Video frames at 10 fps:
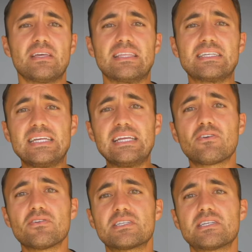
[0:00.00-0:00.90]
this
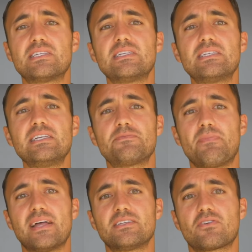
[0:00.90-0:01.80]
inconsistency
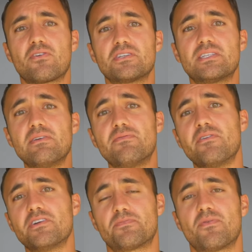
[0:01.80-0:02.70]
spans across their
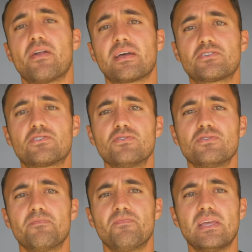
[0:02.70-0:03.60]
various products
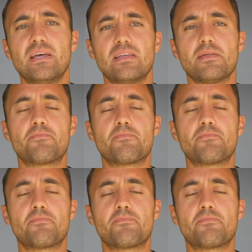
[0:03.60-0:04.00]
too. The